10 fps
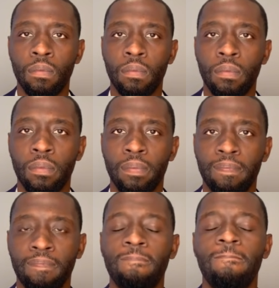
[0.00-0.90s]

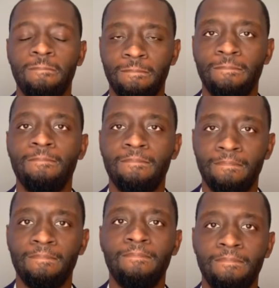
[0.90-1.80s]

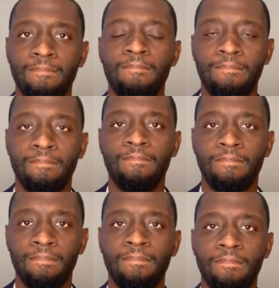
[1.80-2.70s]

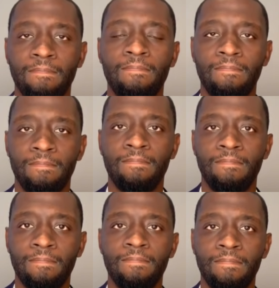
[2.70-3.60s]

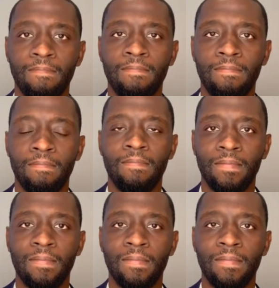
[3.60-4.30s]
[no speech]